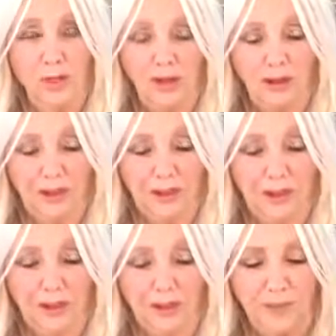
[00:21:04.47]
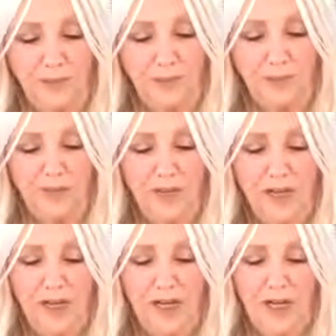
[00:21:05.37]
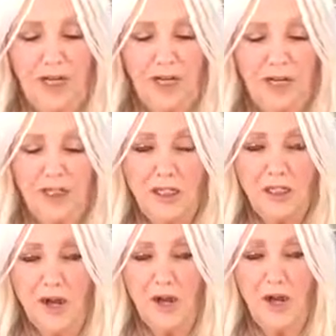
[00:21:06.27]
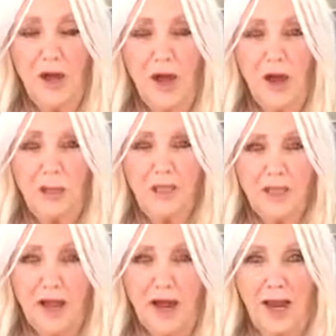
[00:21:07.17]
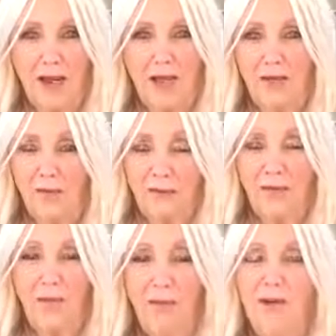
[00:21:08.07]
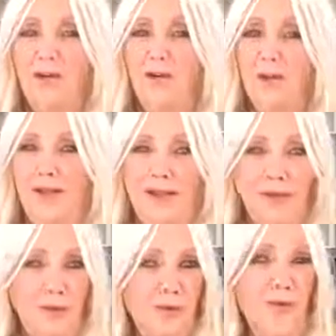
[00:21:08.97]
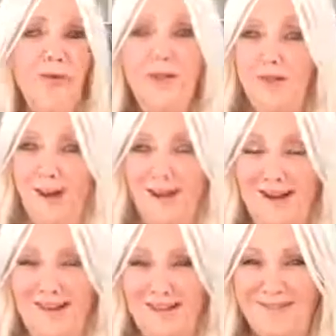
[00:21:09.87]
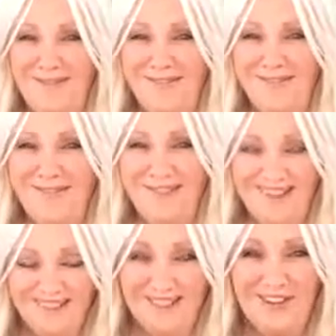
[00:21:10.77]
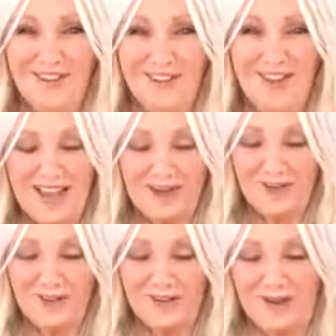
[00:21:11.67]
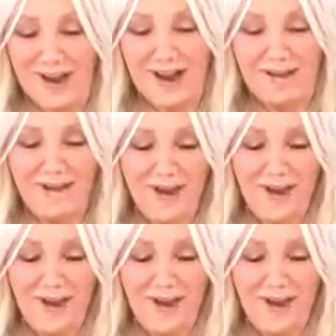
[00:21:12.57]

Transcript: imagination? So I would say we're doing that all the time. We're doing that all the time,